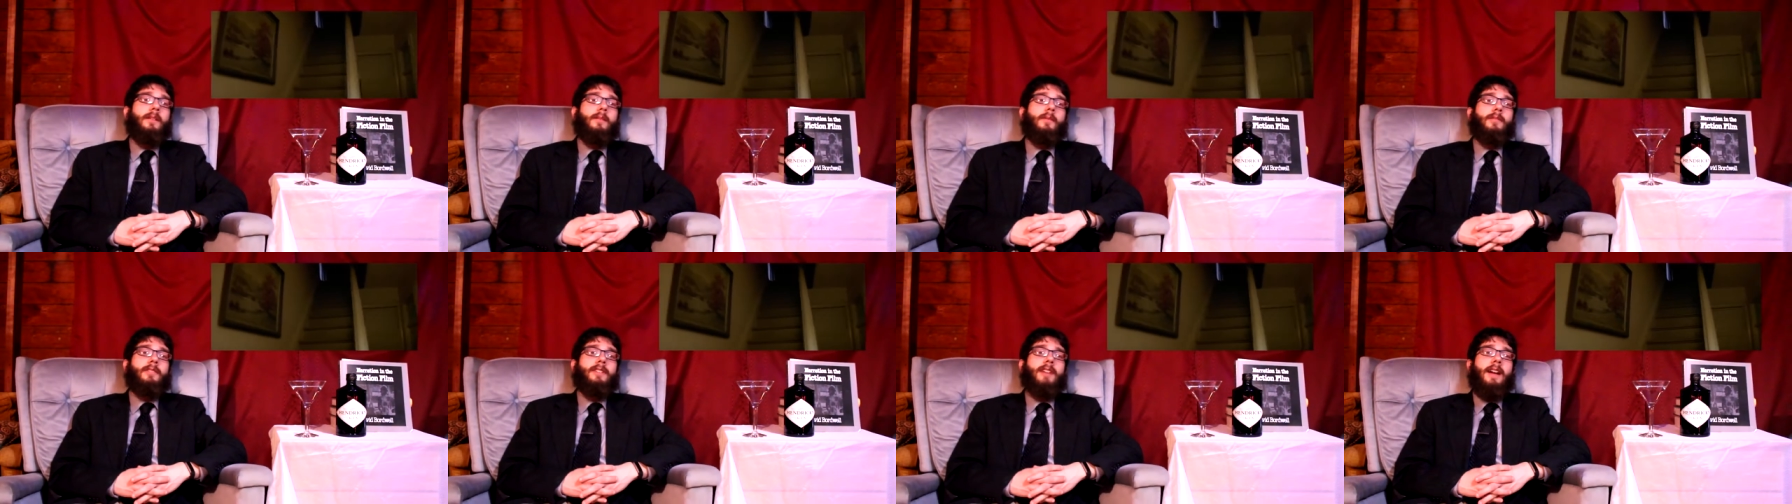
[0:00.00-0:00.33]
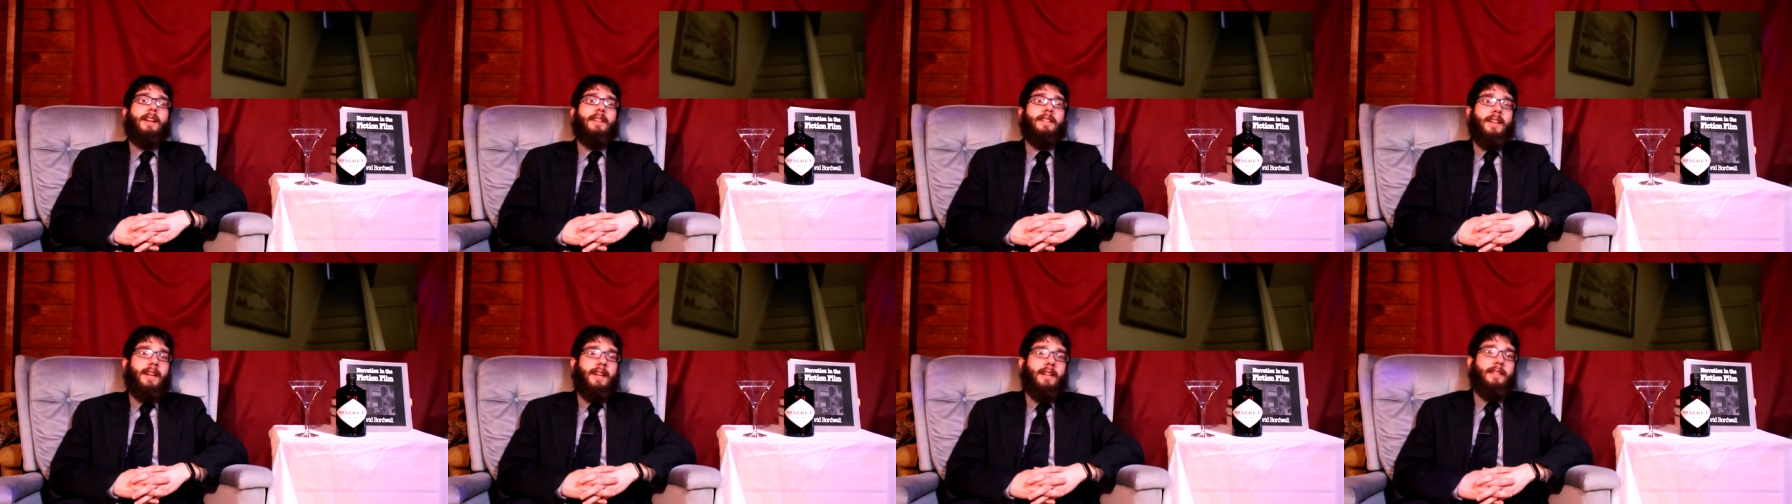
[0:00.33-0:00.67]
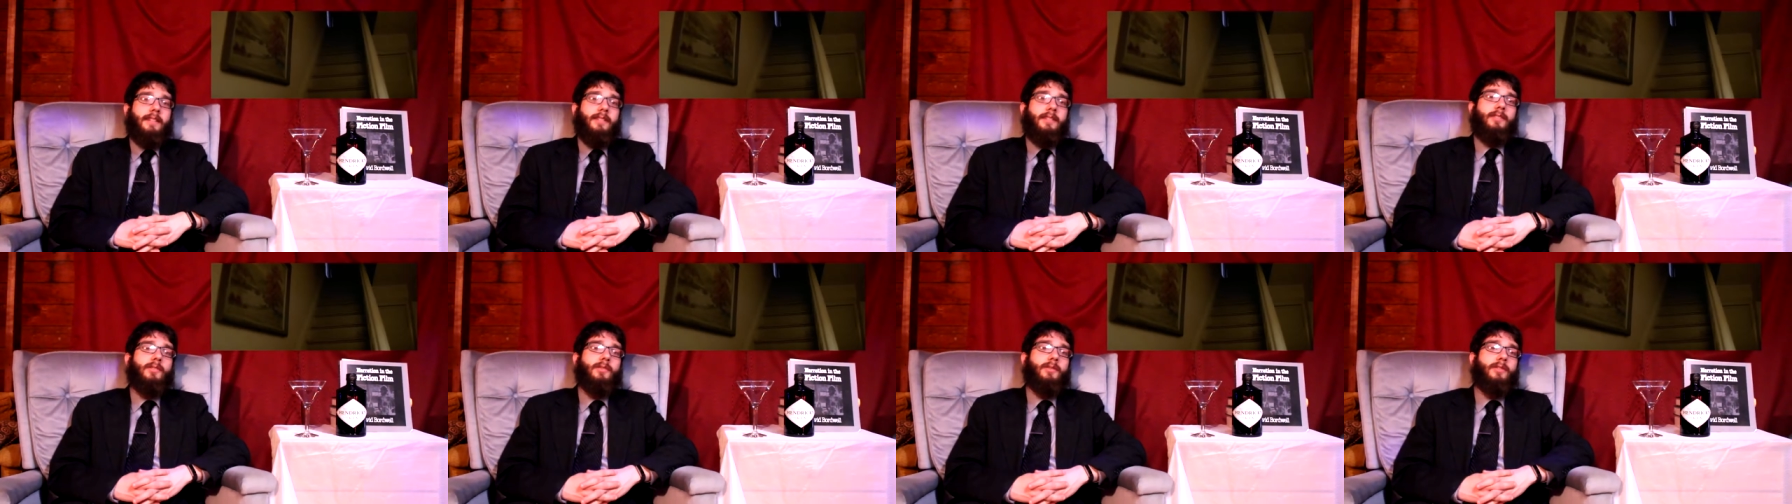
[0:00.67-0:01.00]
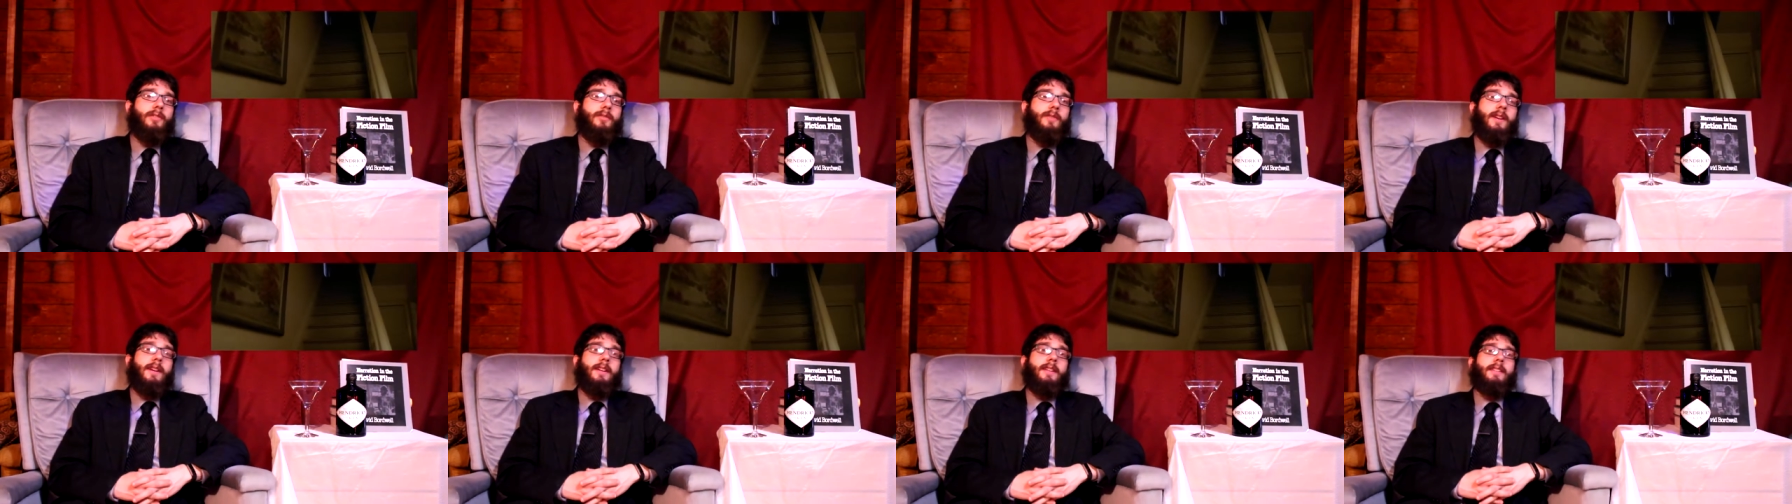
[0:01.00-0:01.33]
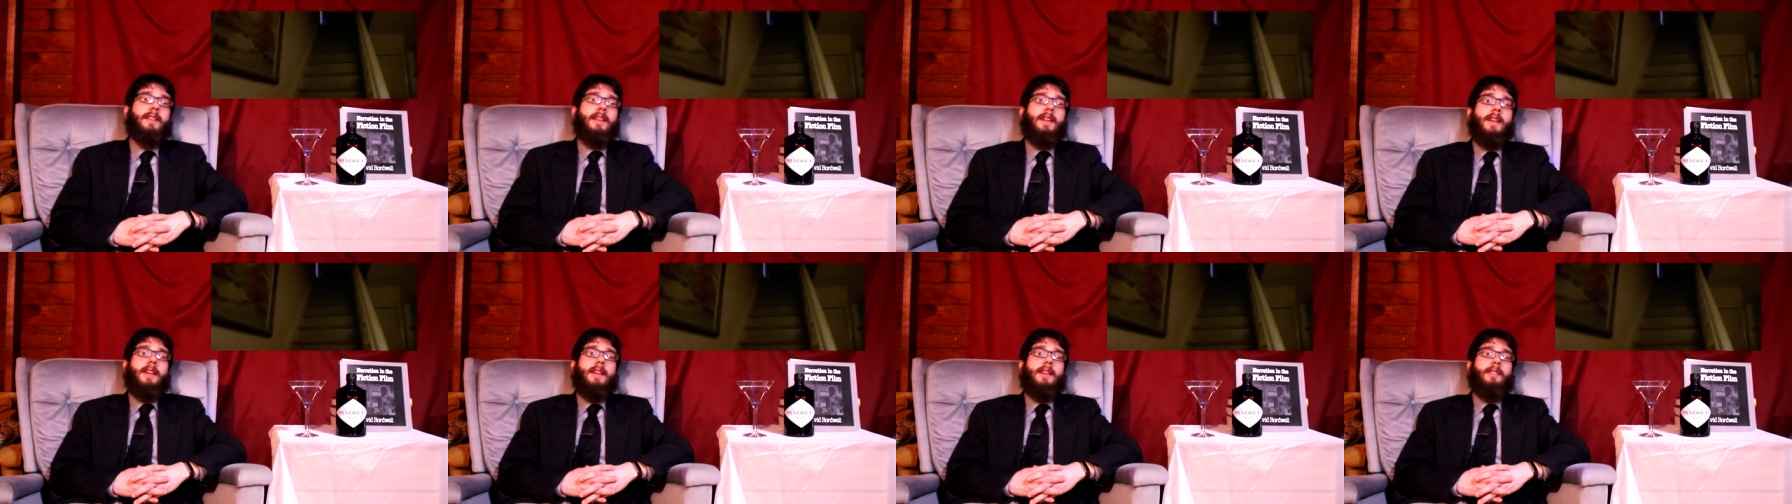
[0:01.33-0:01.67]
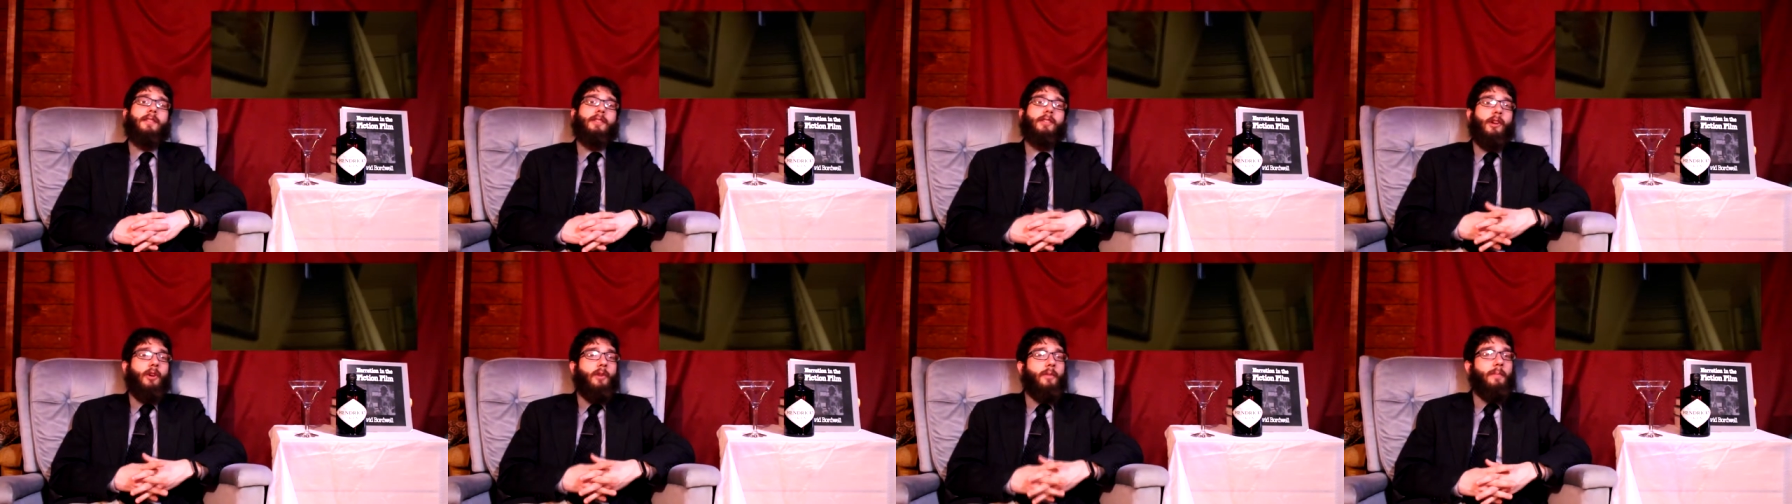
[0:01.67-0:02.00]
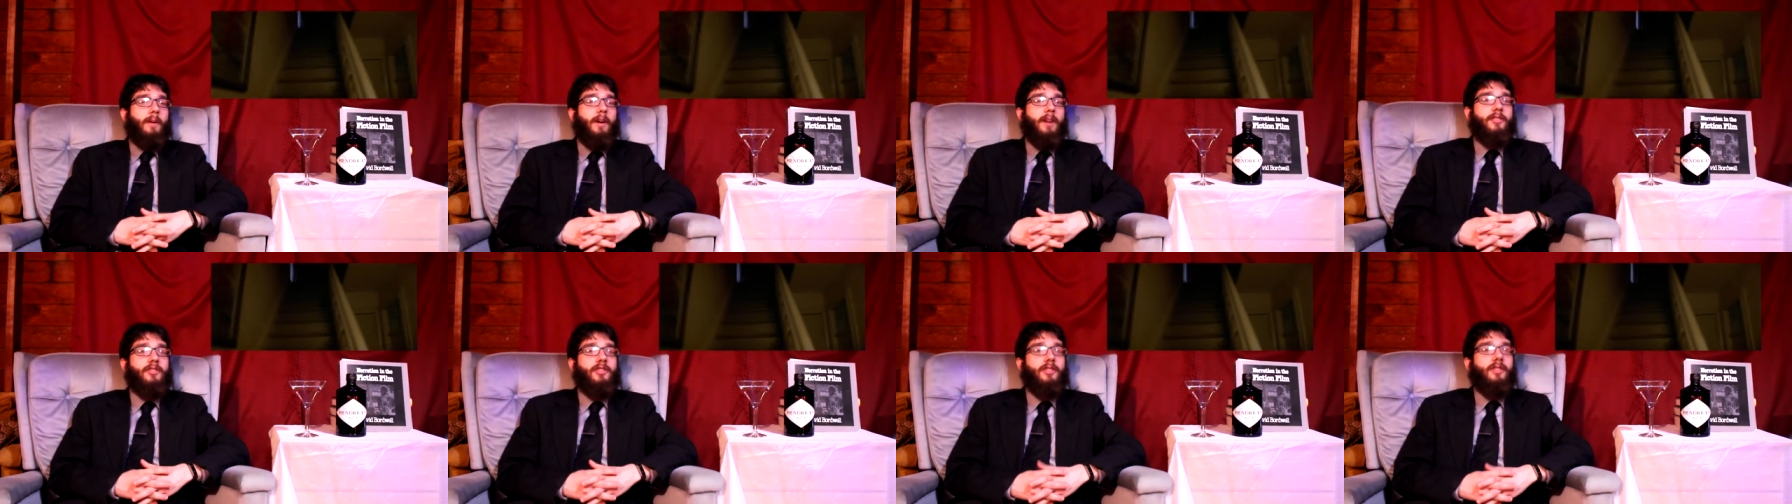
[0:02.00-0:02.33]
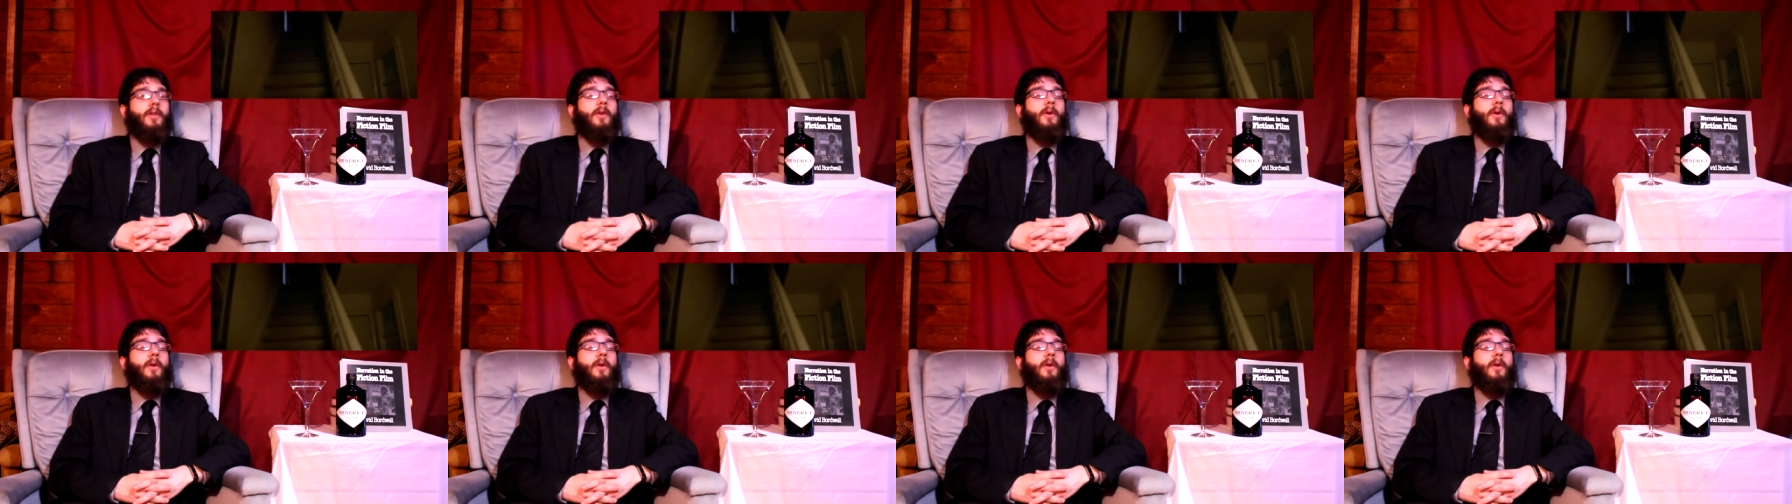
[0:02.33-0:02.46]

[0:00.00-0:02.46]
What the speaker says: was contacted to direct a low-budget